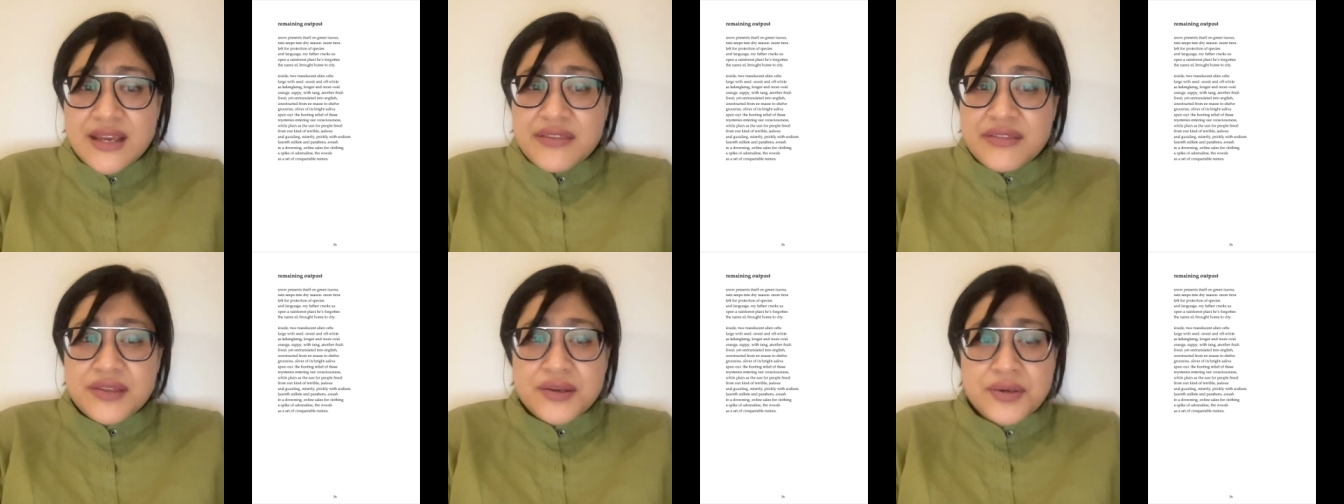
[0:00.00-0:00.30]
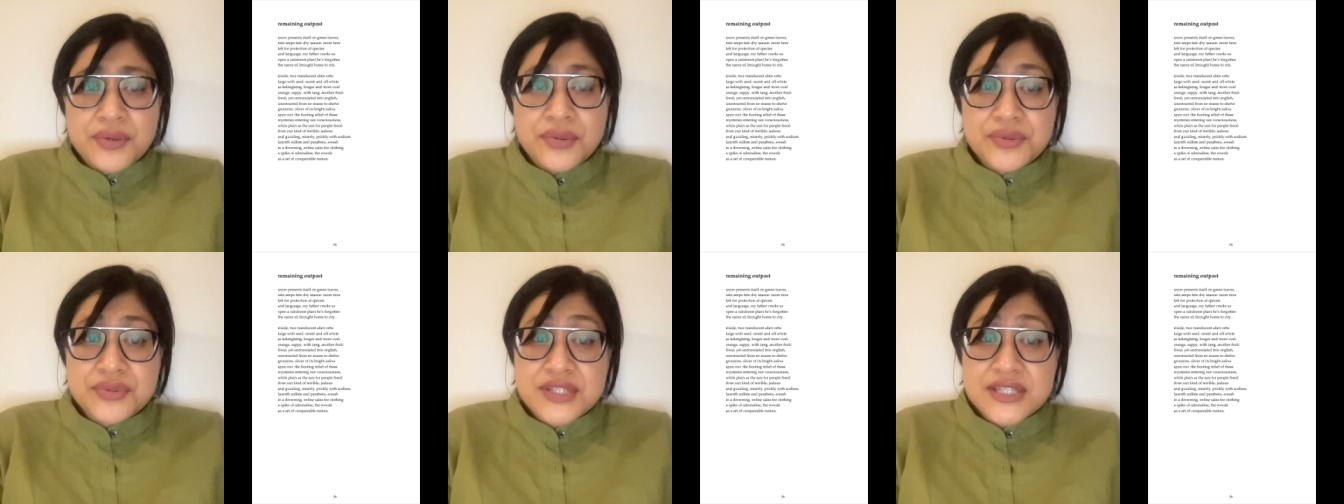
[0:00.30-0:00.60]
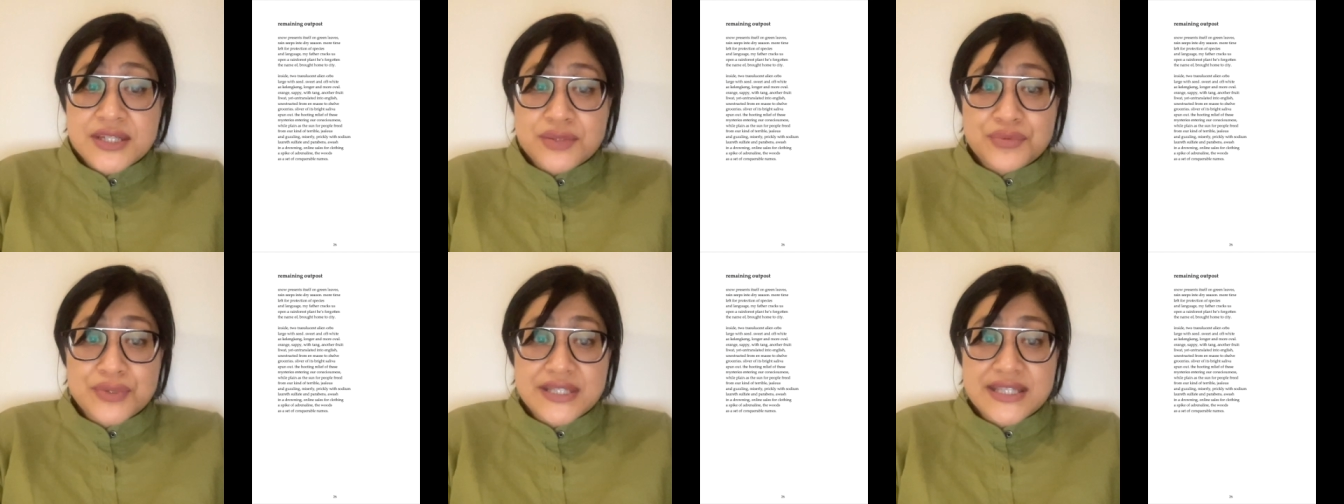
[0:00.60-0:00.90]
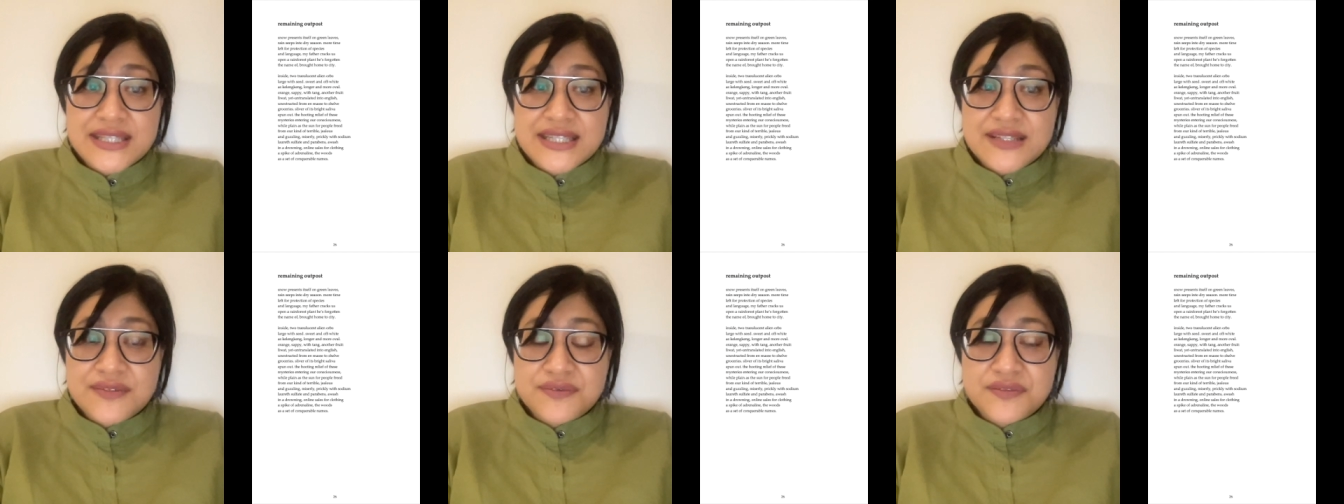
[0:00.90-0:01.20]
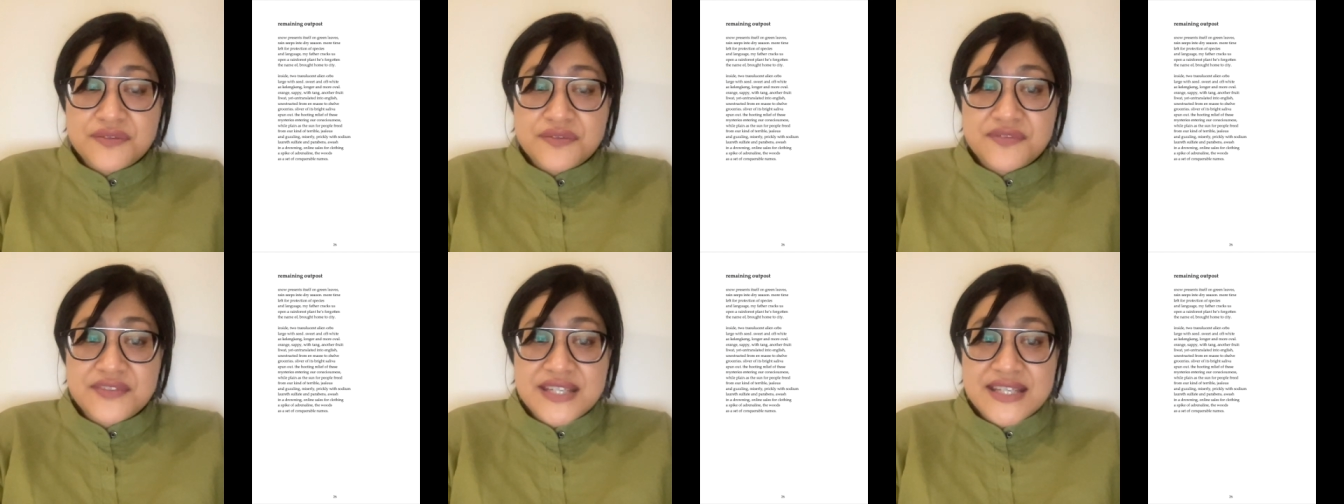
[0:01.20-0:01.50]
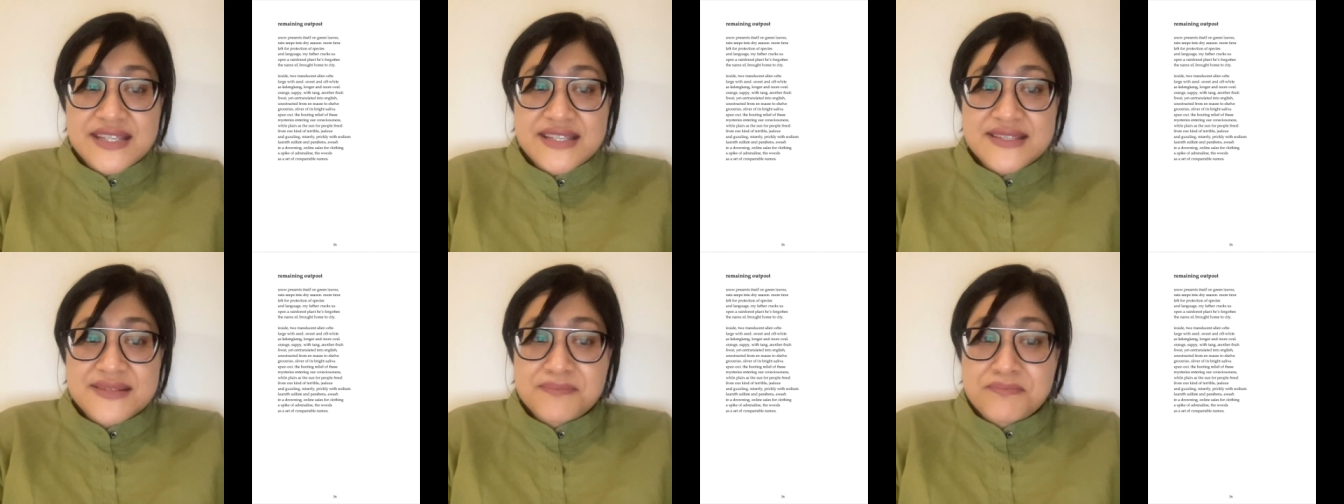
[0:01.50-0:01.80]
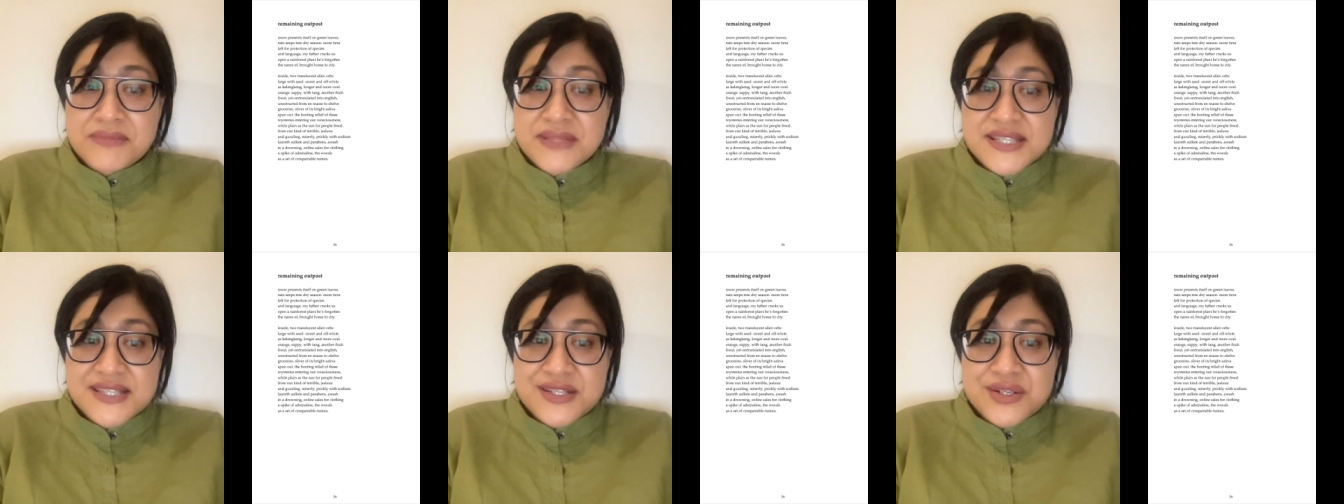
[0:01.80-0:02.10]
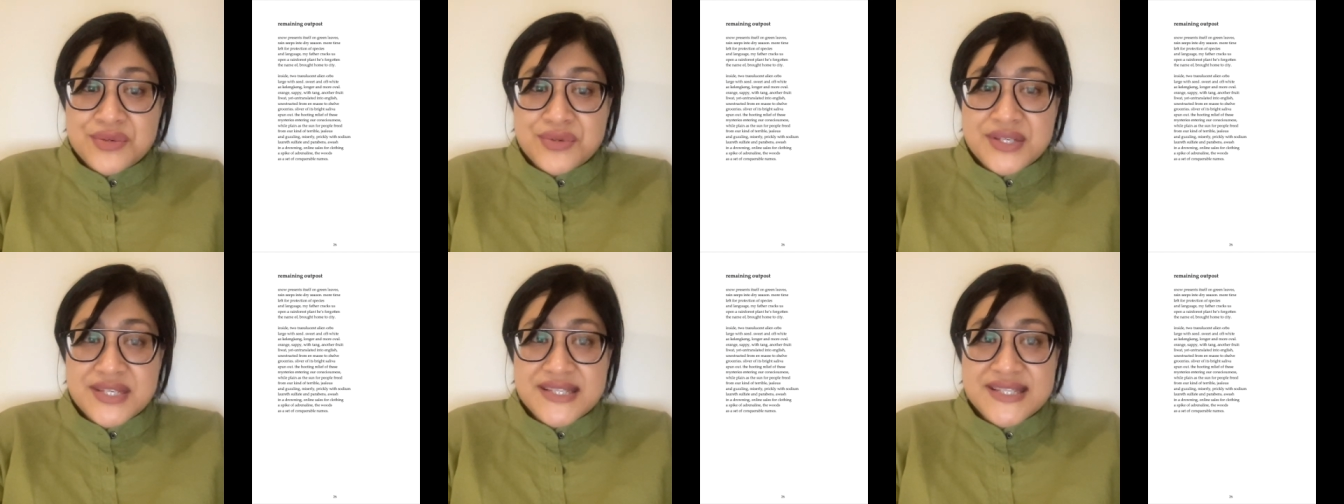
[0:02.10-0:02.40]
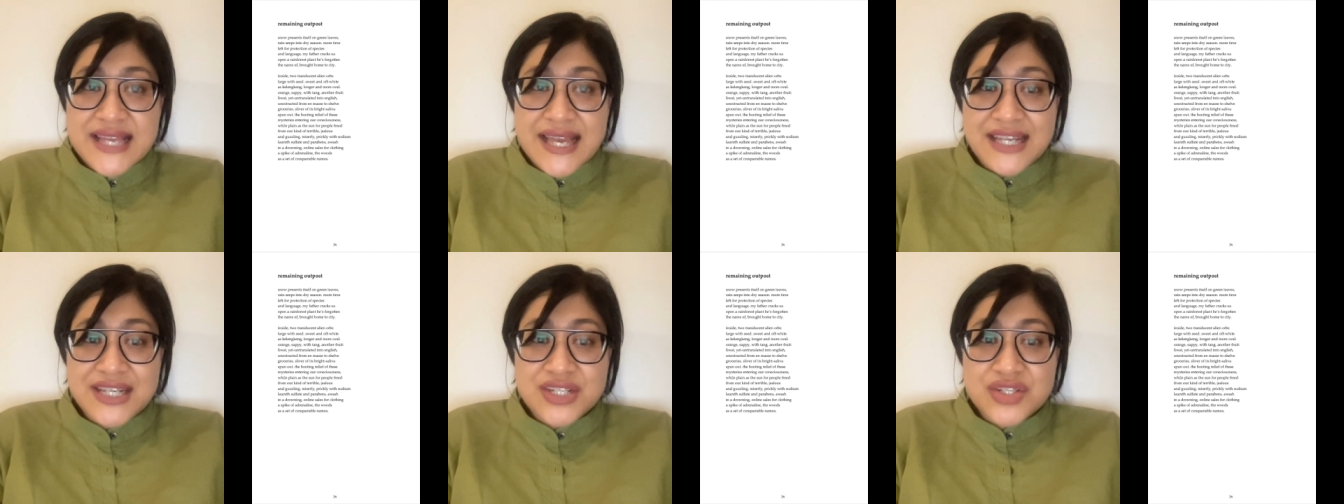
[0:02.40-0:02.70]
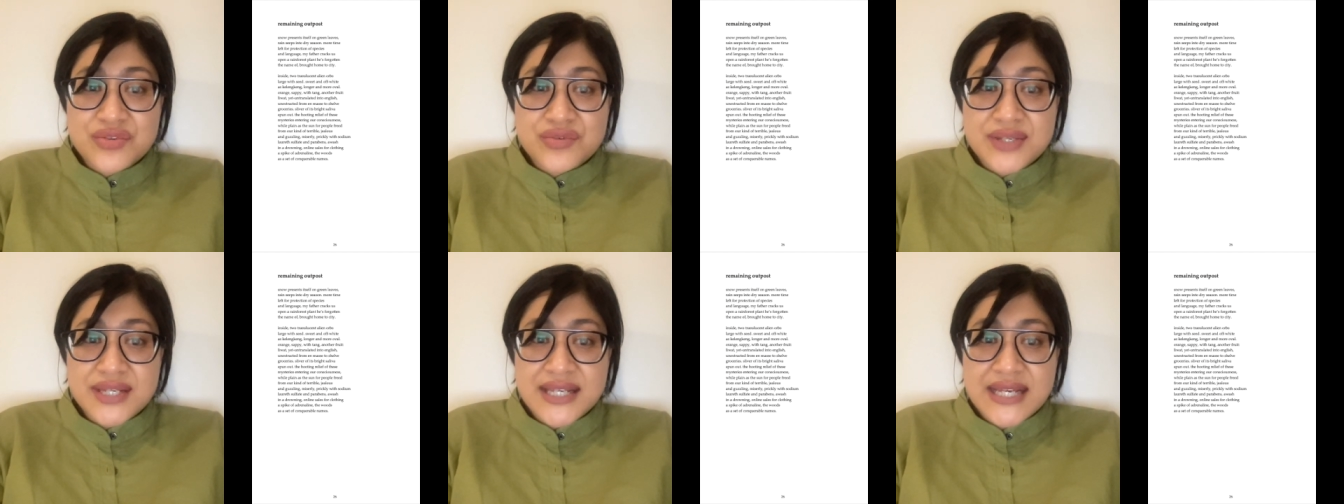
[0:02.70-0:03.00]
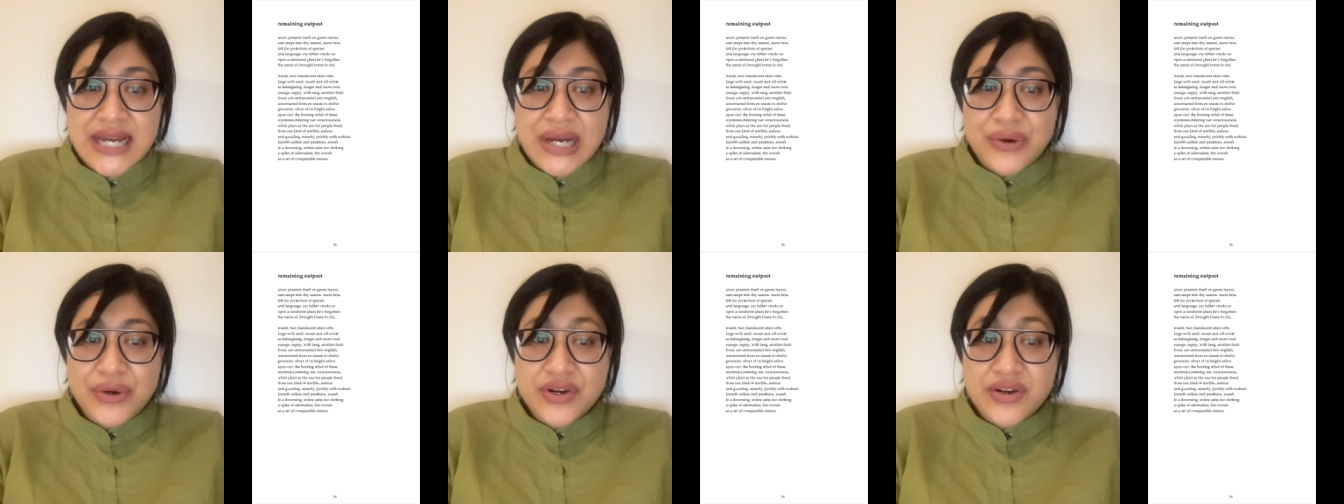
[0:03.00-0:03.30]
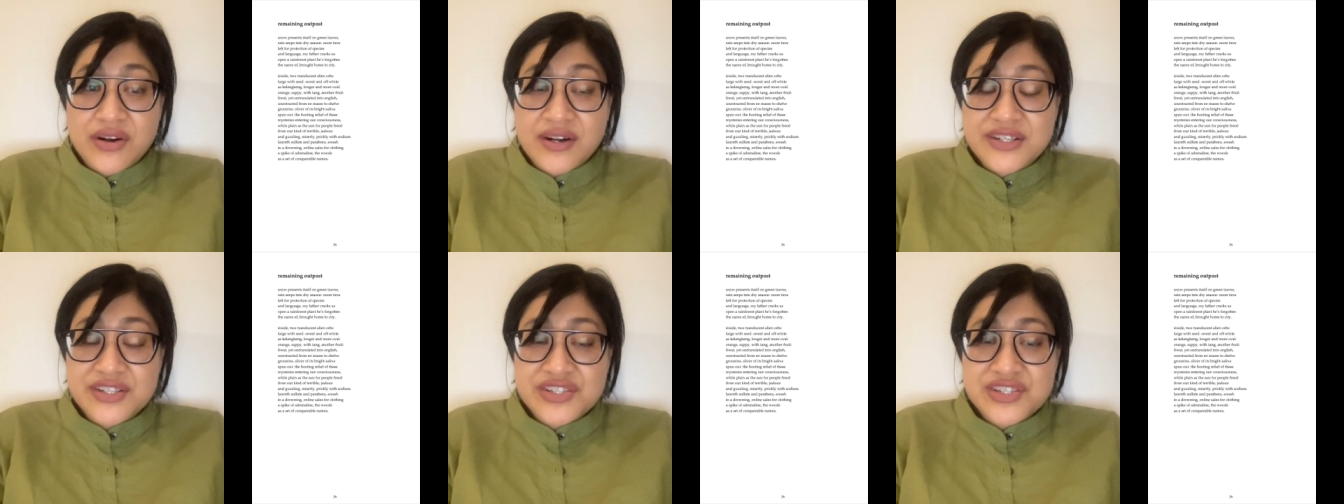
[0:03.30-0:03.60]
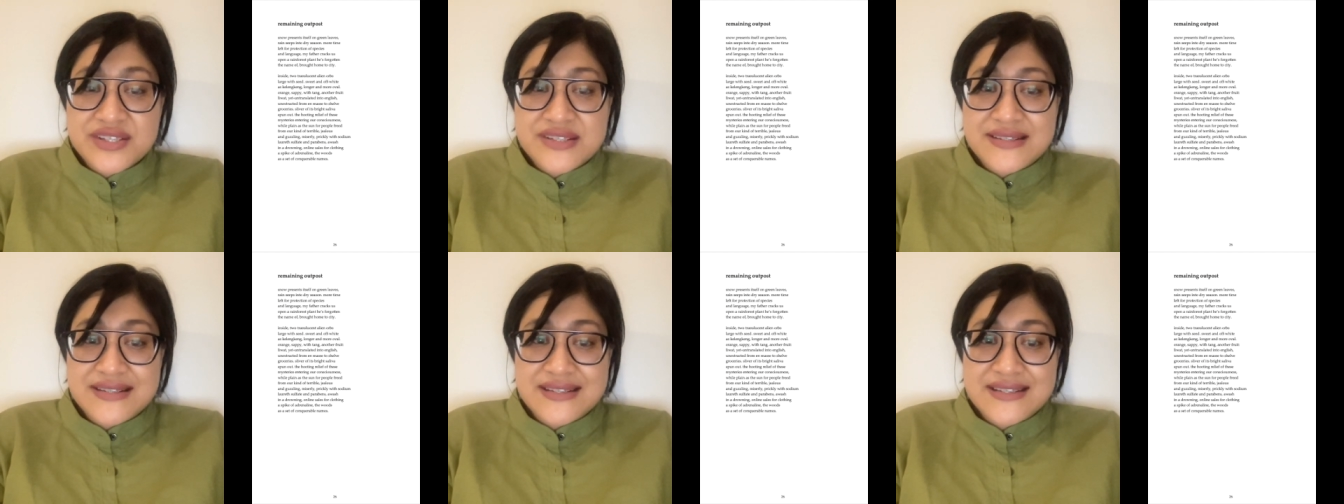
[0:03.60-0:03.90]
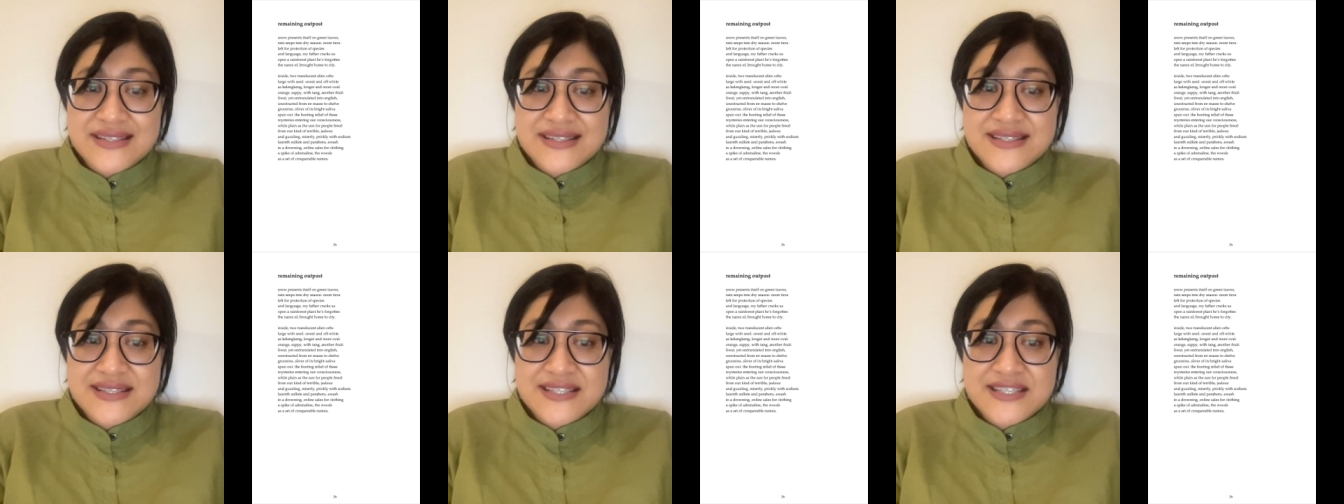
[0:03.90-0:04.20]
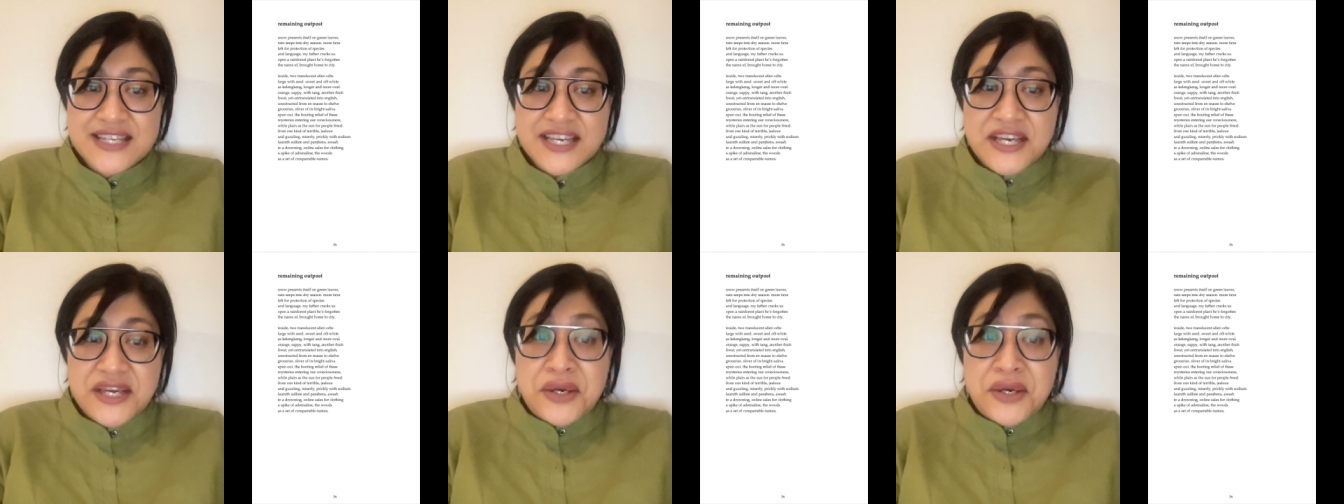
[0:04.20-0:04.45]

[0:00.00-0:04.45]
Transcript: the hooting relief of these mysteries entering our consciousness,